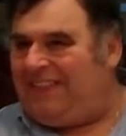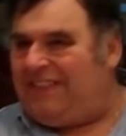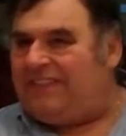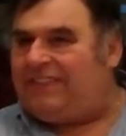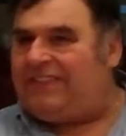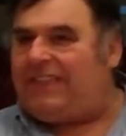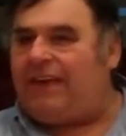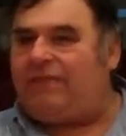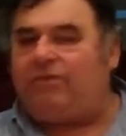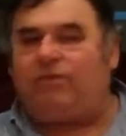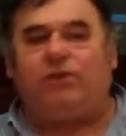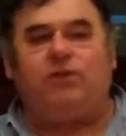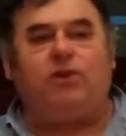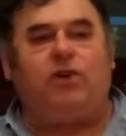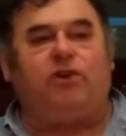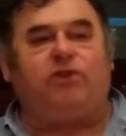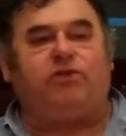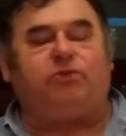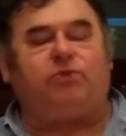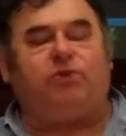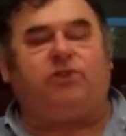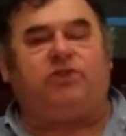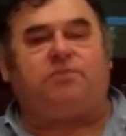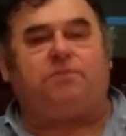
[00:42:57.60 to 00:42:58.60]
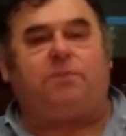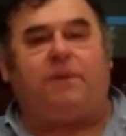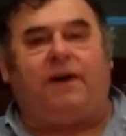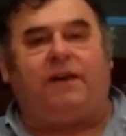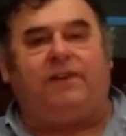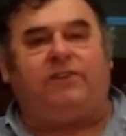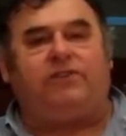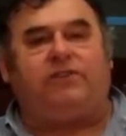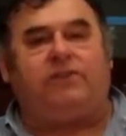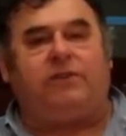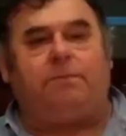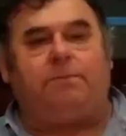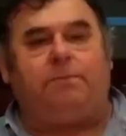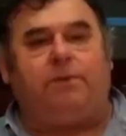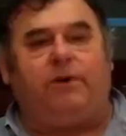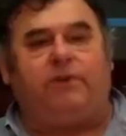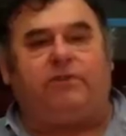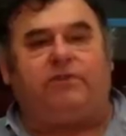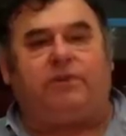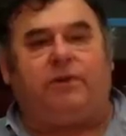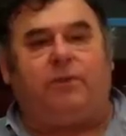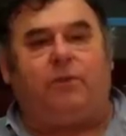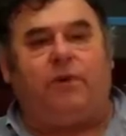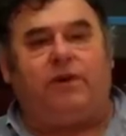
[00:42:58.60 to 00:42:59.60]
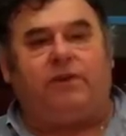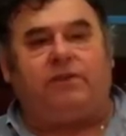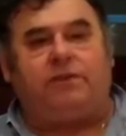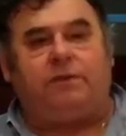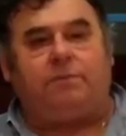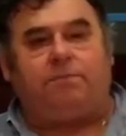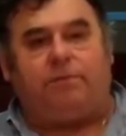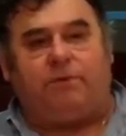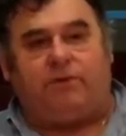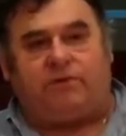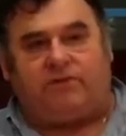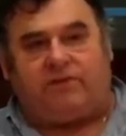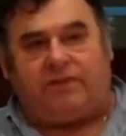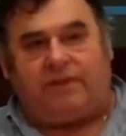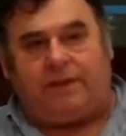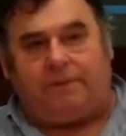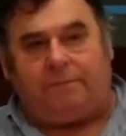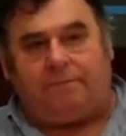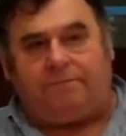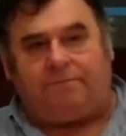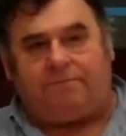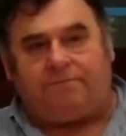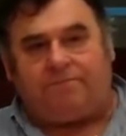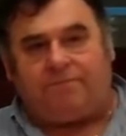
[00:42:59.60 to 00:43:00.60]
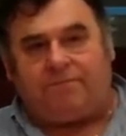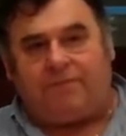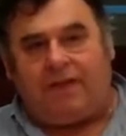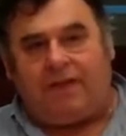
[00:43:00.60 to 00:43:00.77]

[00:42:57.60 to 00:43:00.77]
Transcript: The devil knows which buttons to push and when to push them.